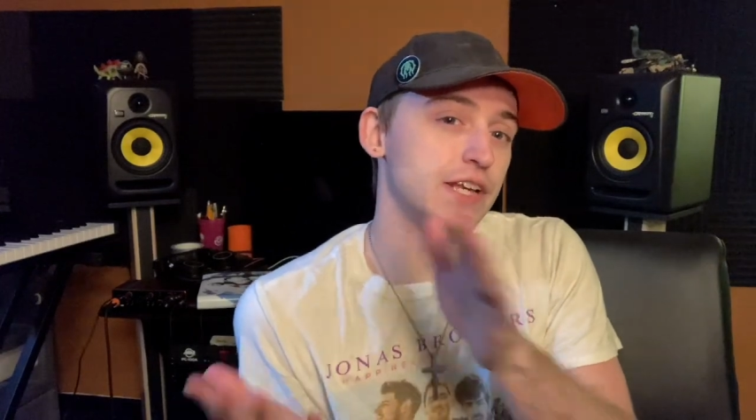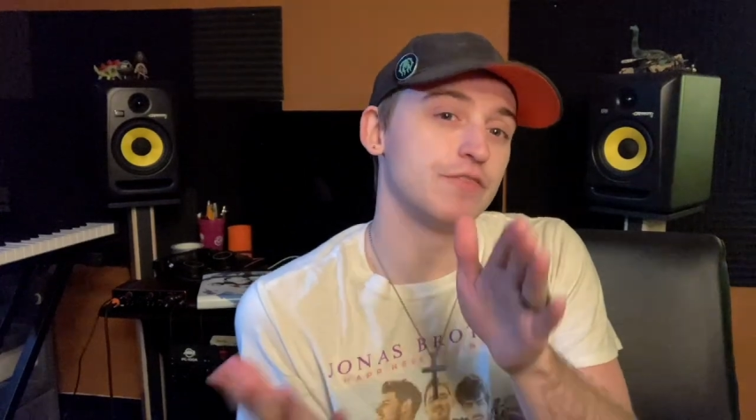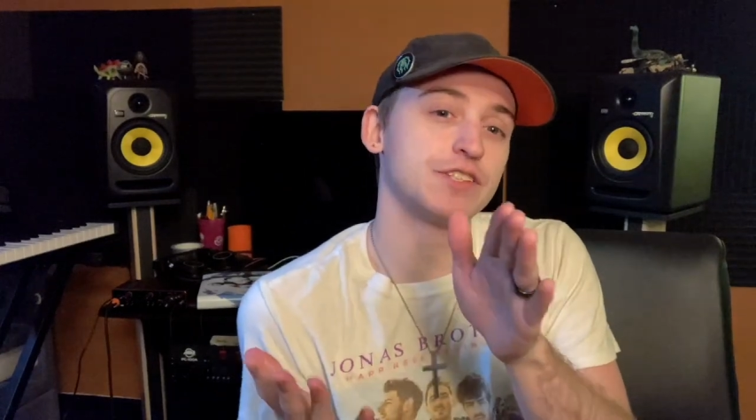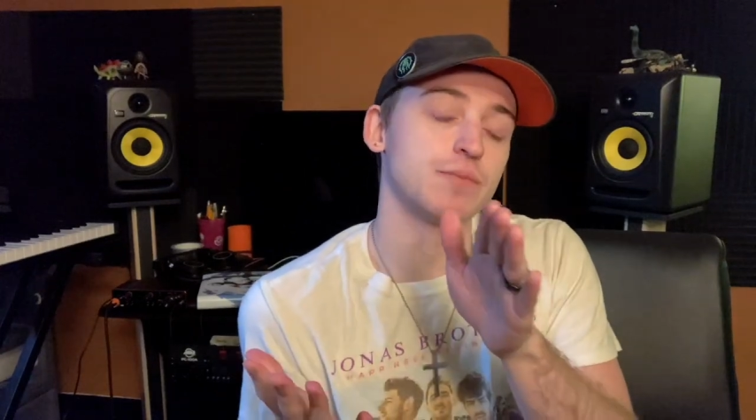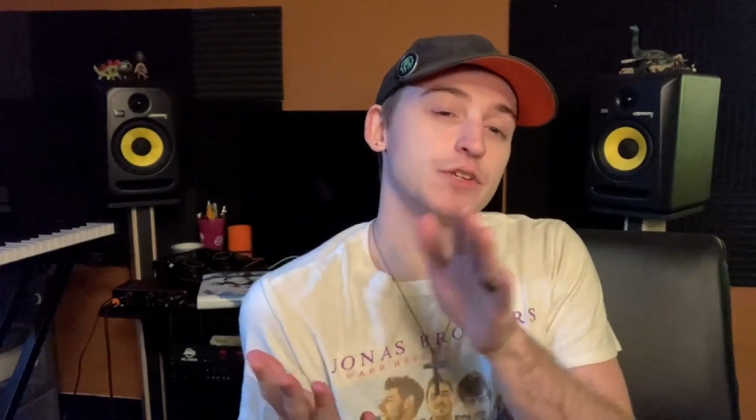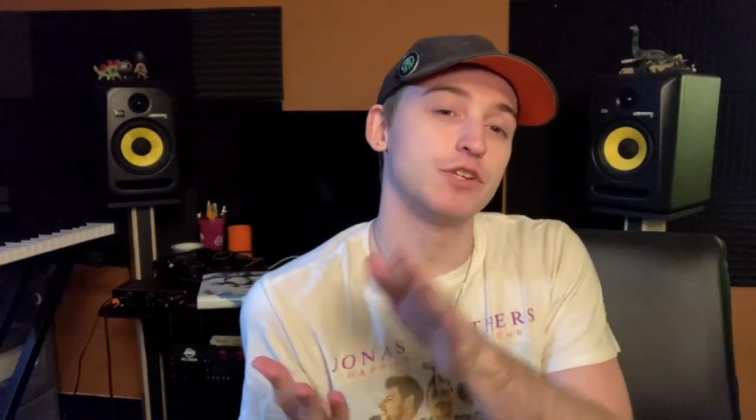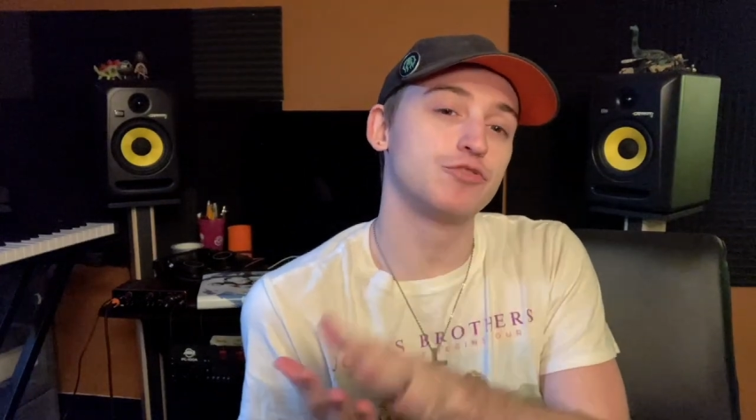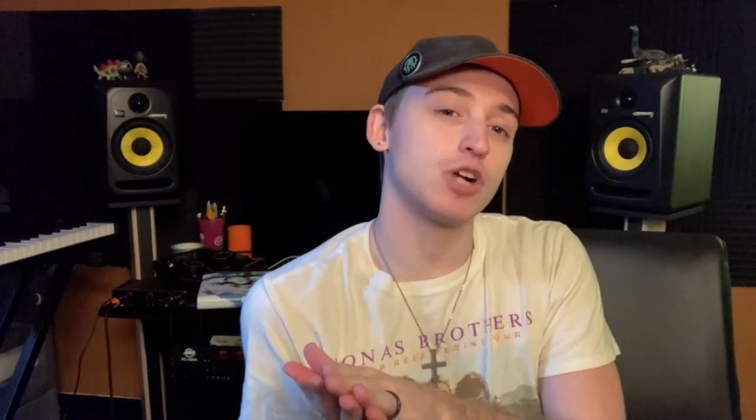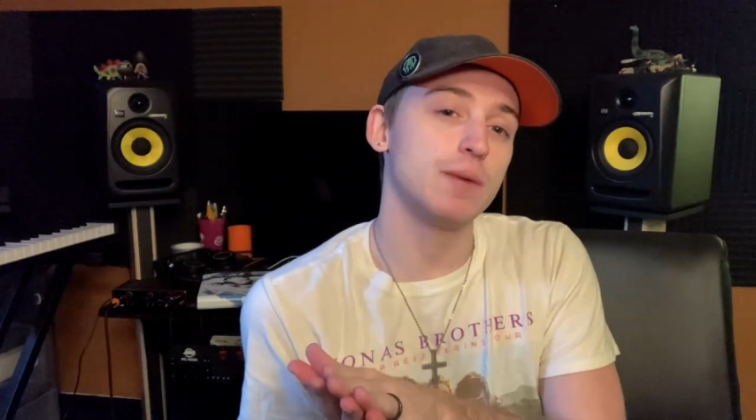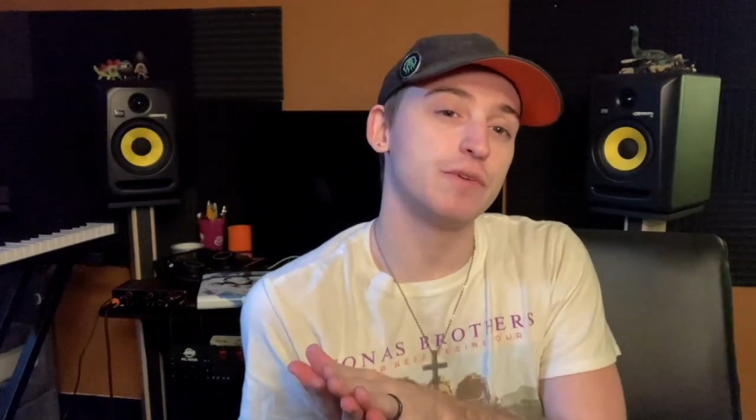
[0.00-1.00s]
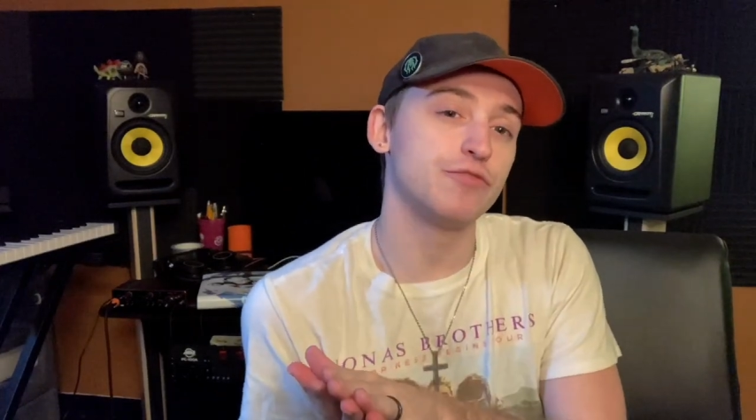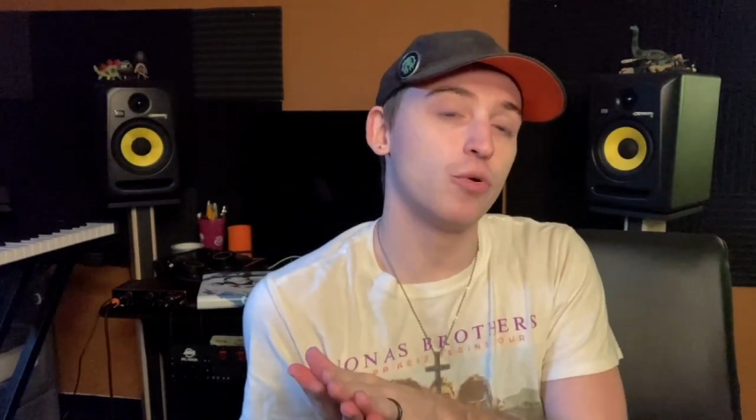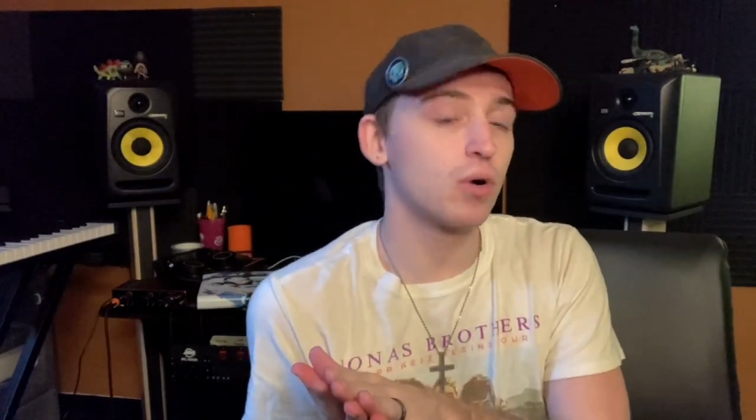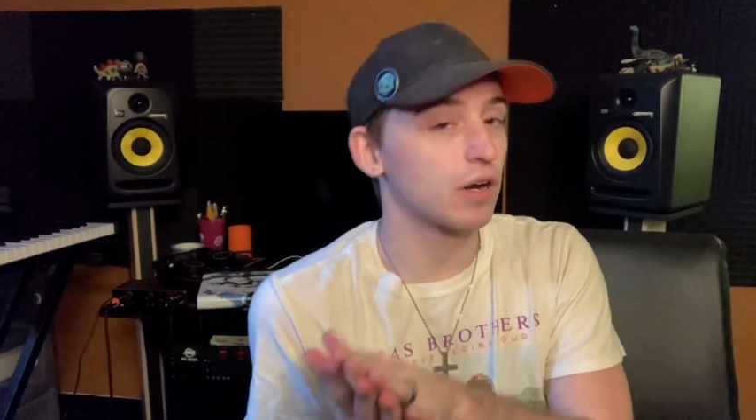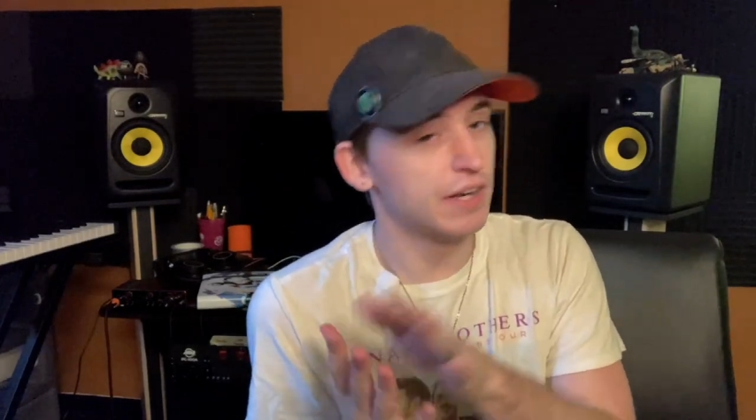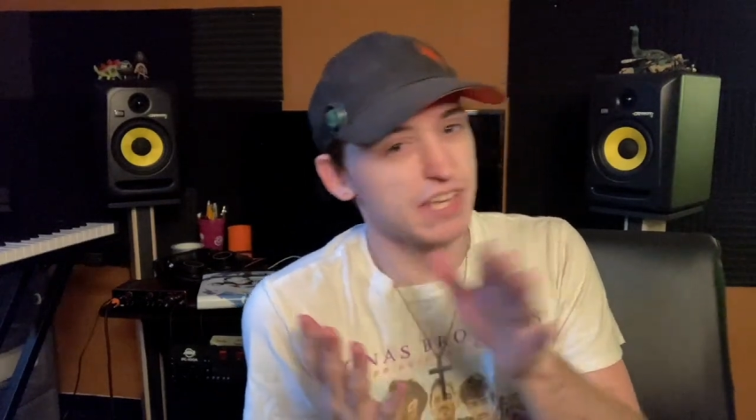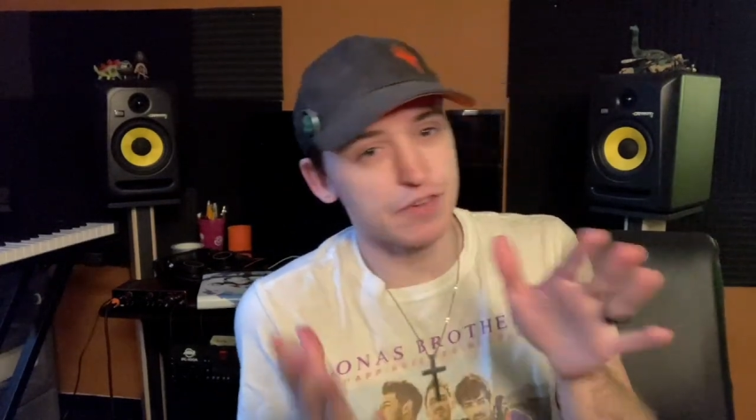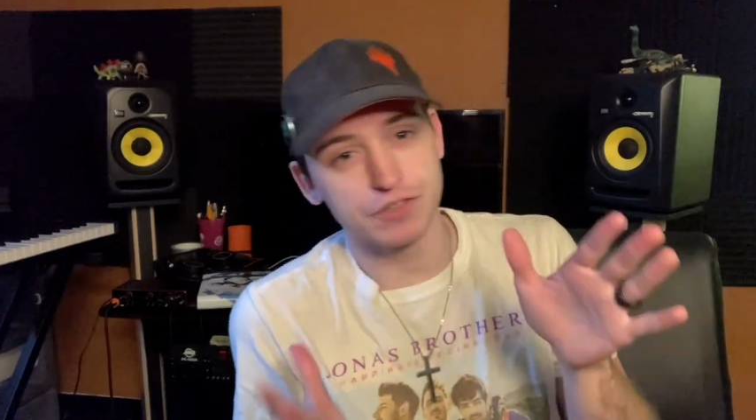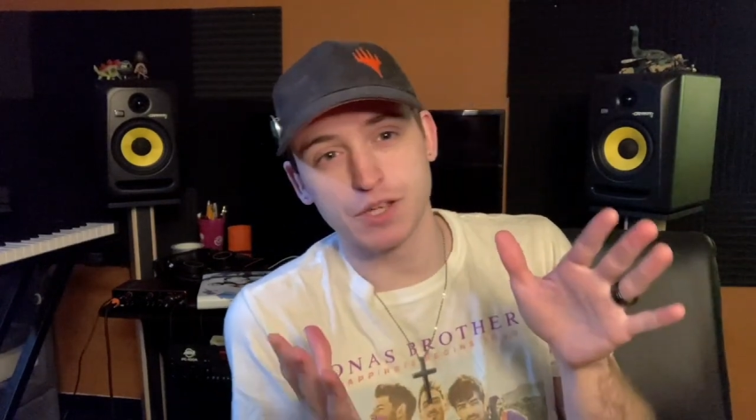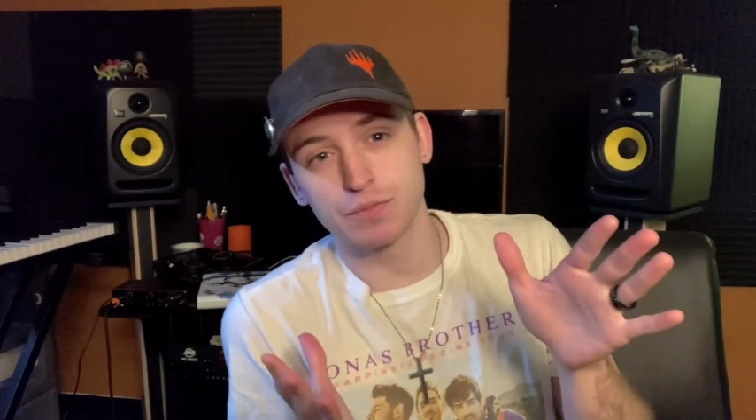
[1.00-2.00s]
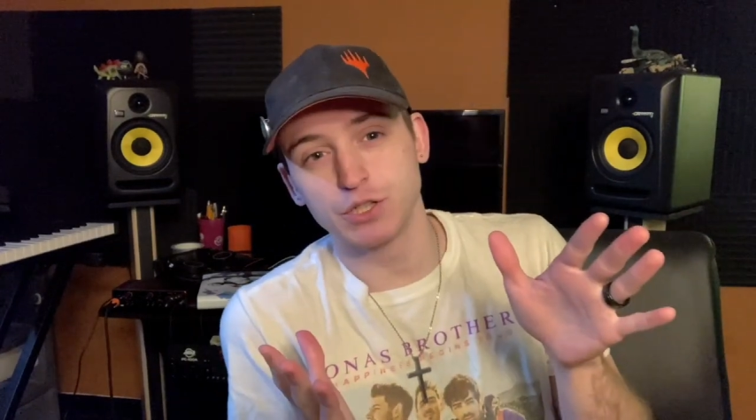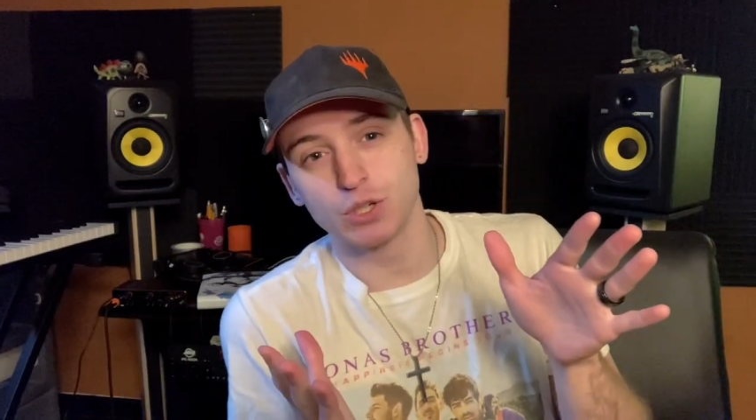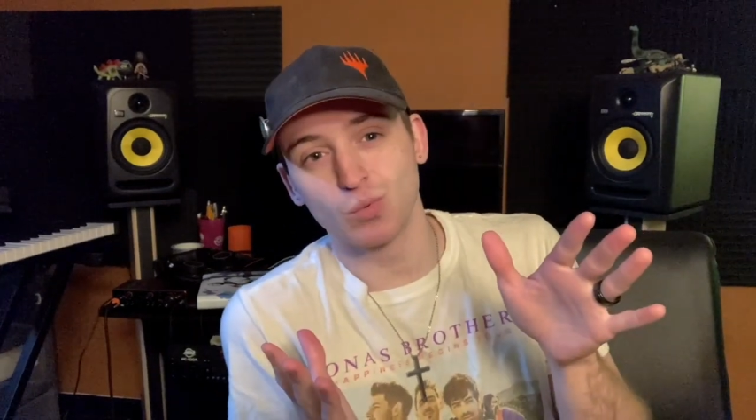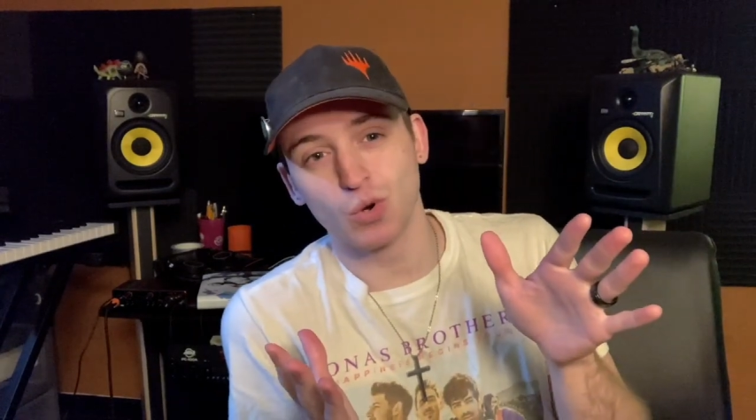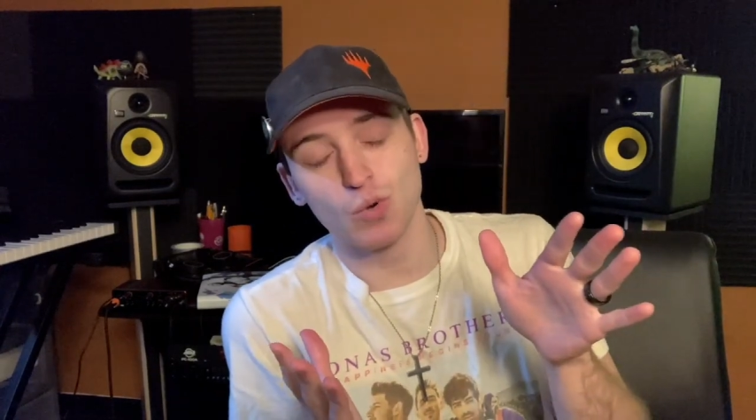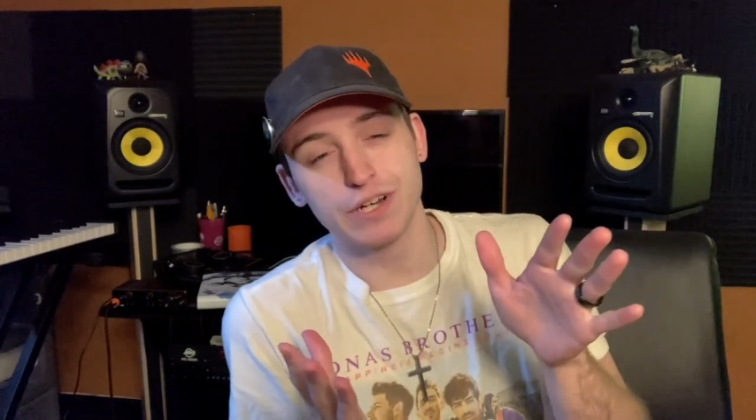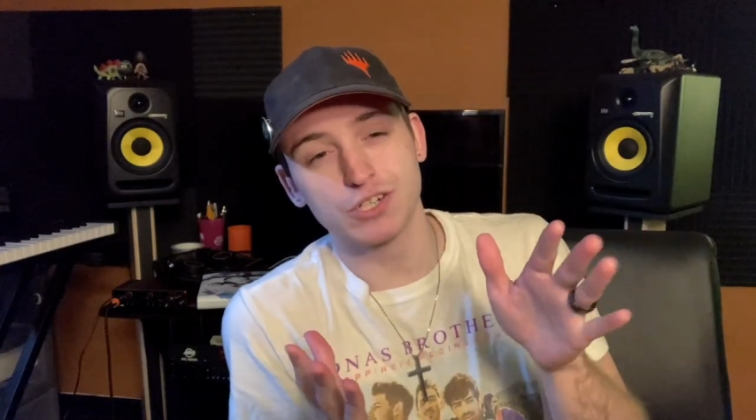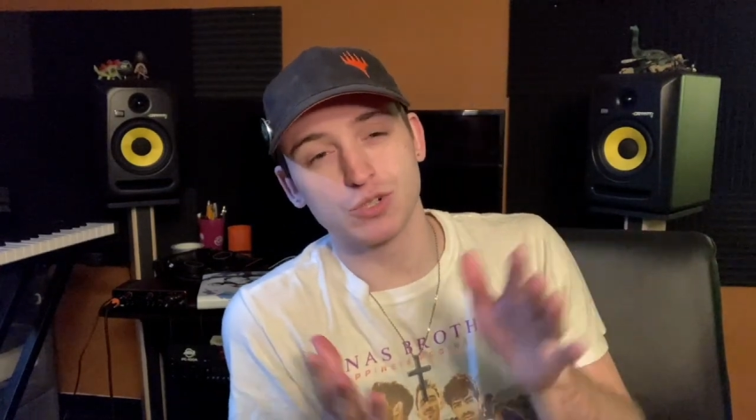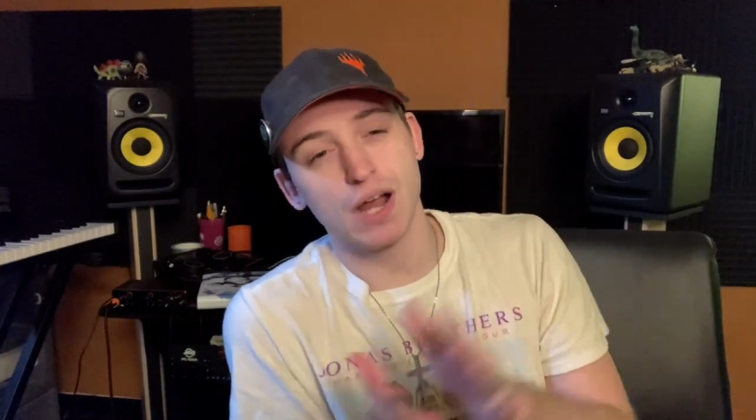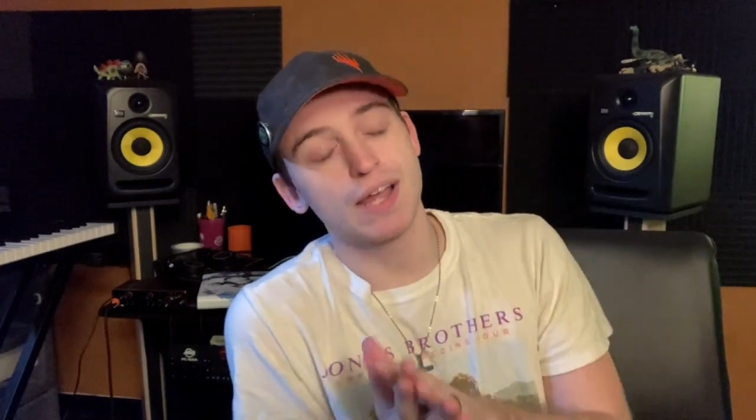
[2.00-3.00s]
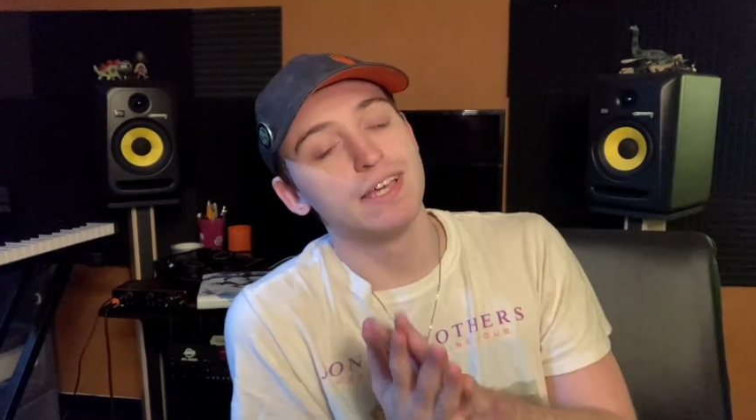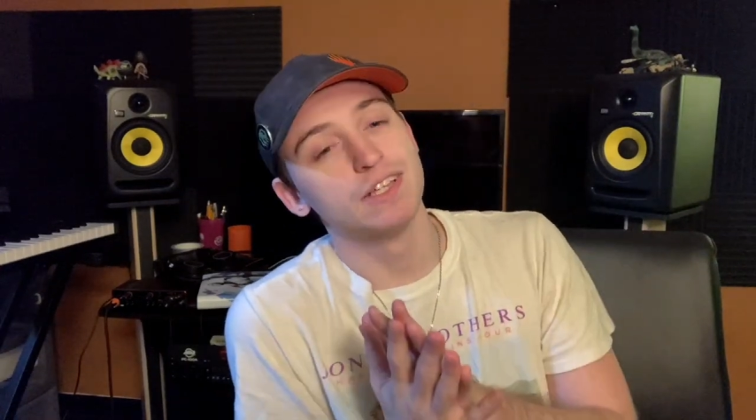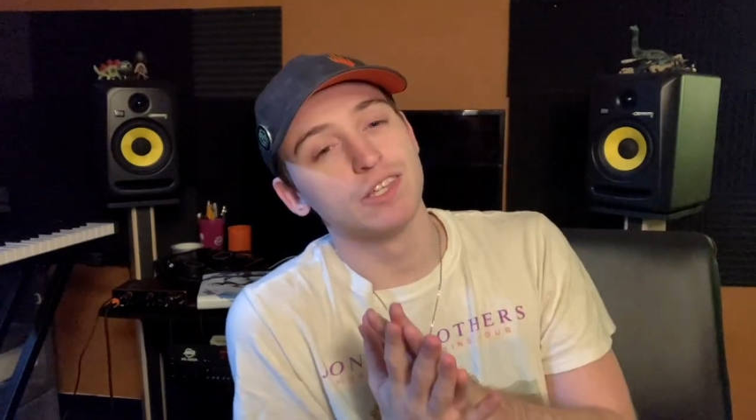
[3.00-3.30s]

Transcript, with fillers: If it's something you've tried before, if it's something you're going to try,